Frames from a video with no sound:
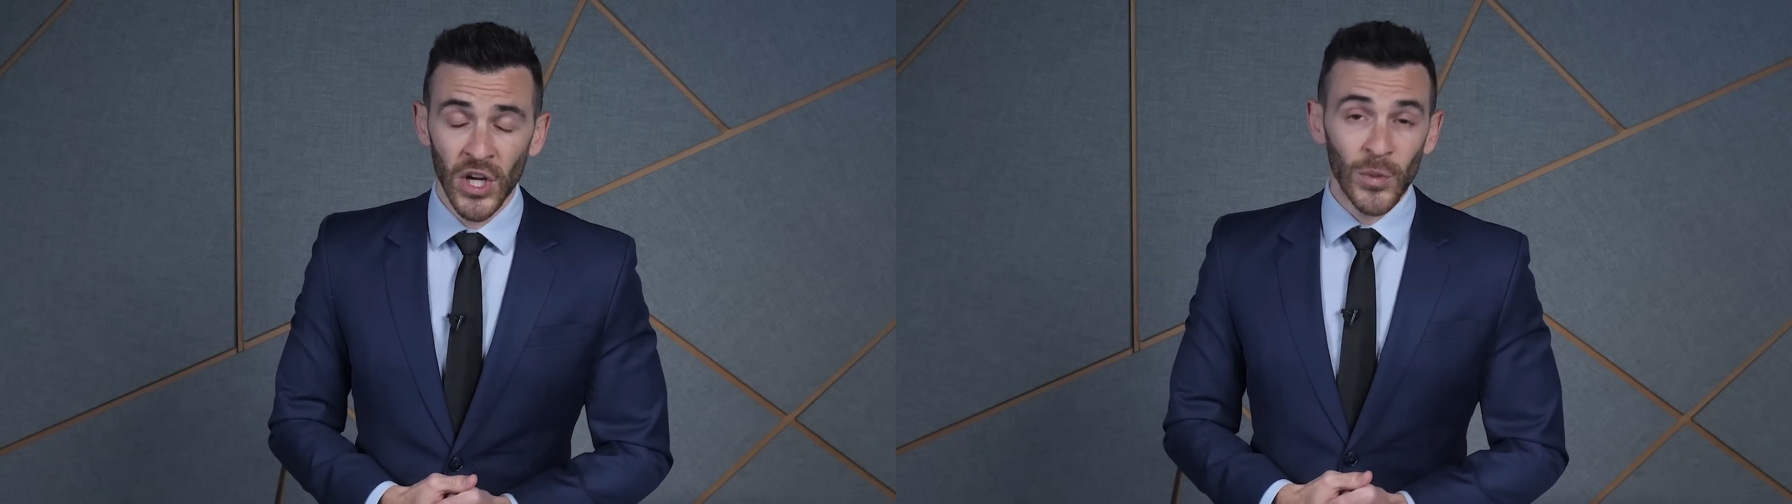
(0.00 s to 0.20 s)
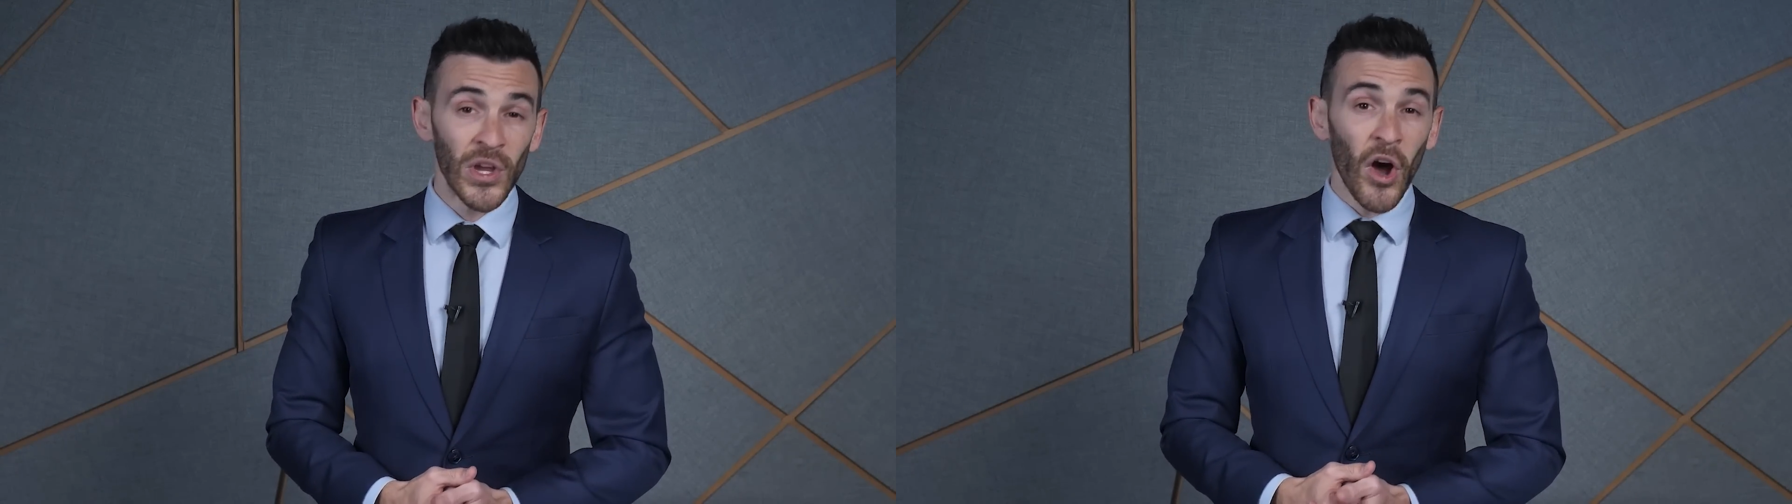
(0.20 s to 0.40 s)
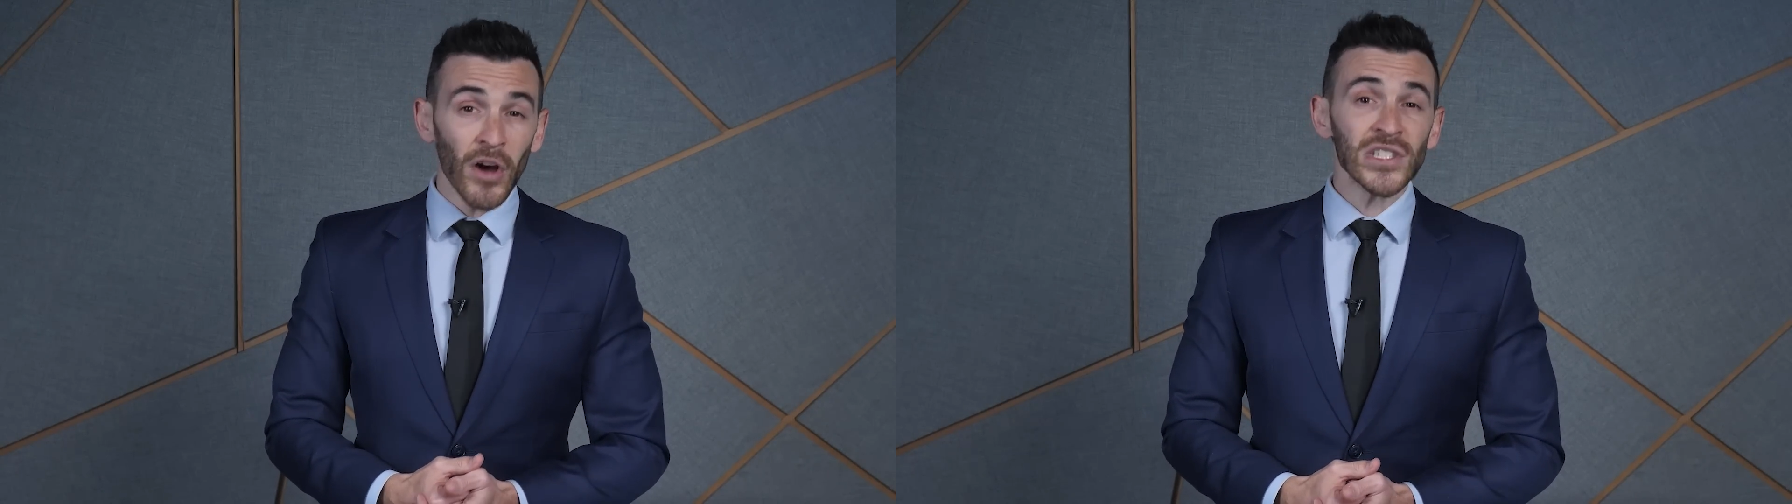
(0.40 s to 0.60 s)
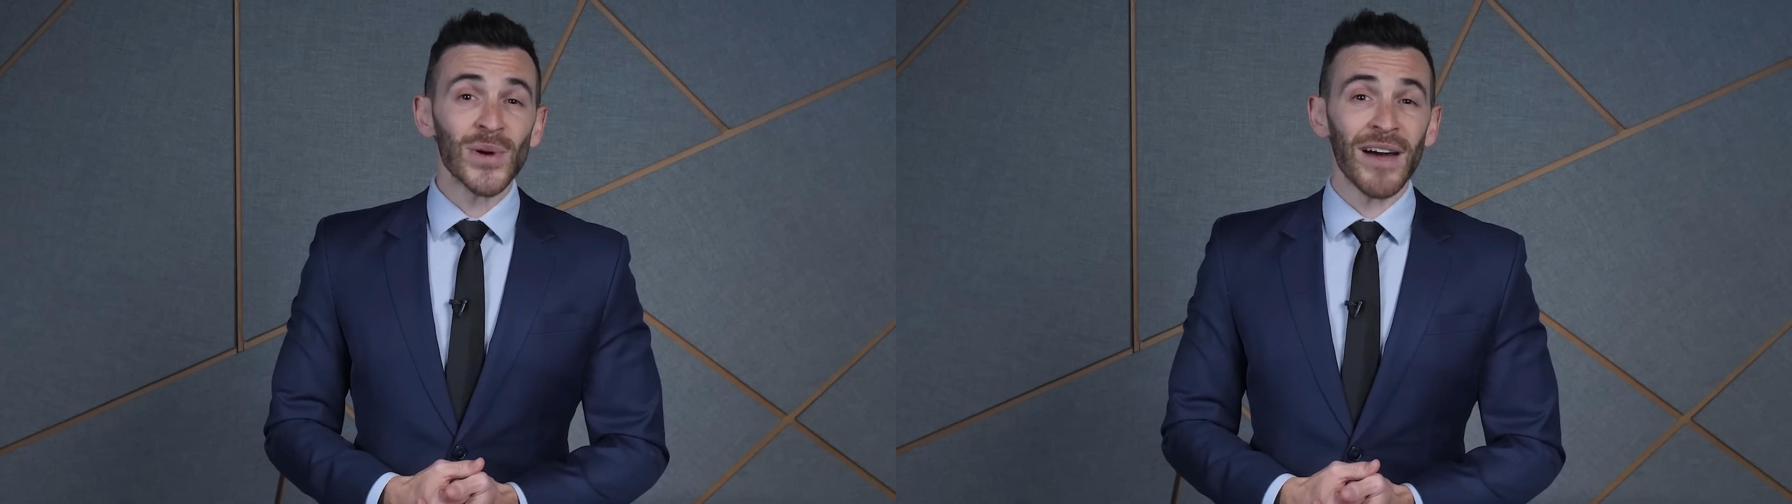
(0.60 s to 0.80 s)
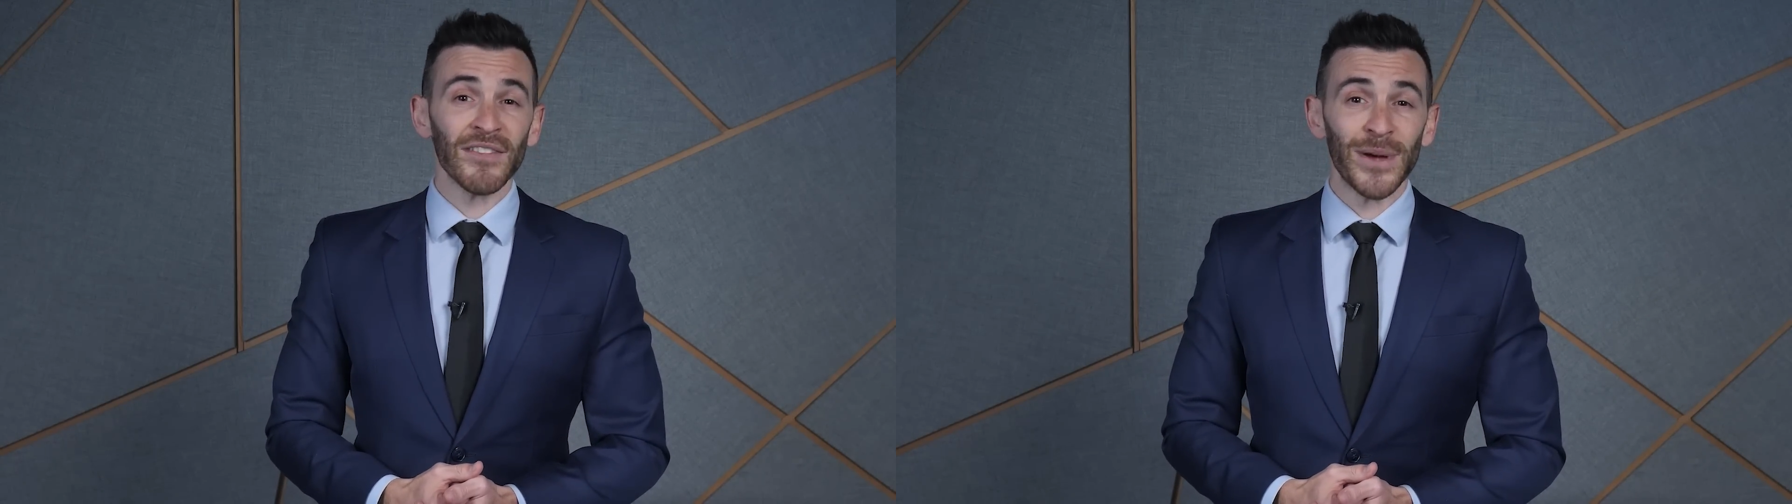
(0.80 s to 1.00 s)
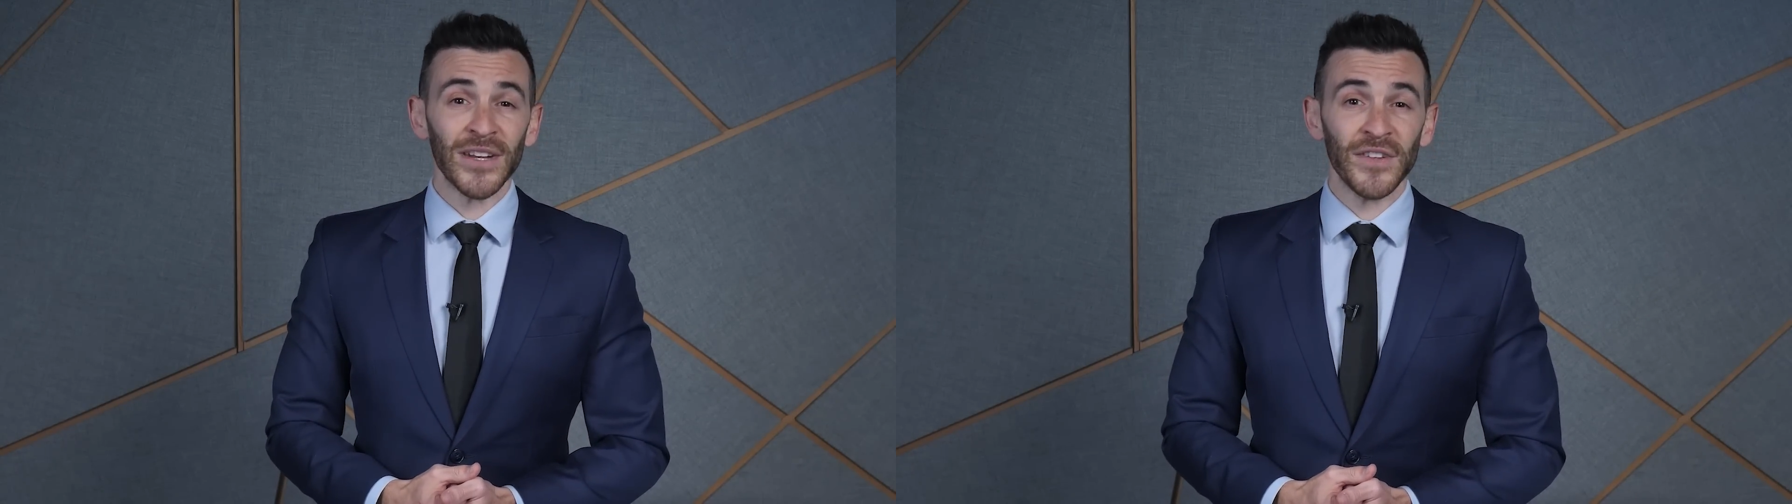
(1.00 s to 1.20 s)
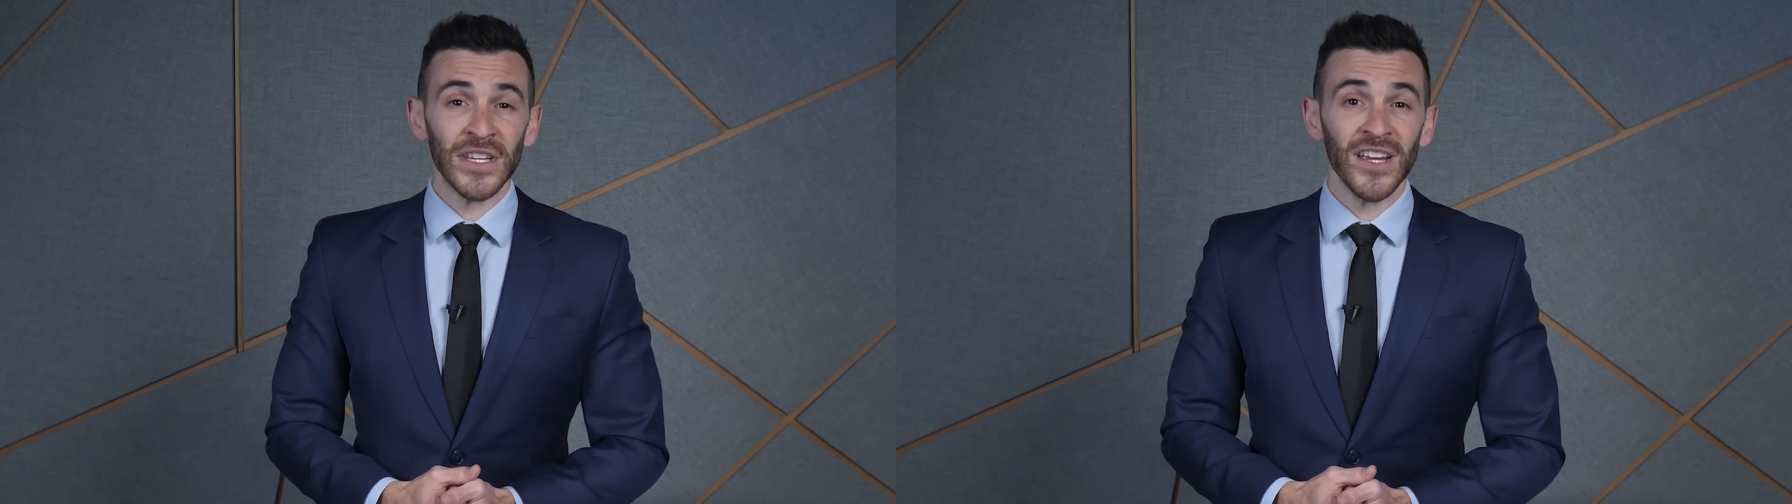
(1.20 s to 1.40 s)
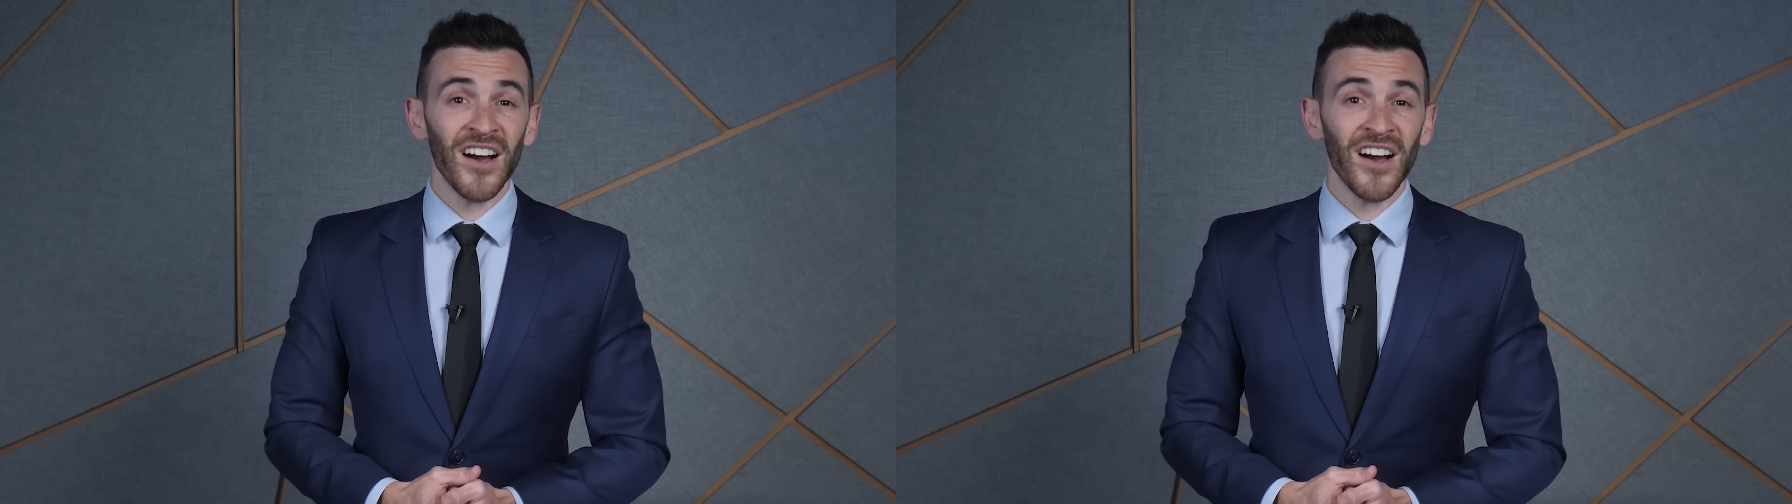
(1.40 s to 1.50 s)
we also have the benefit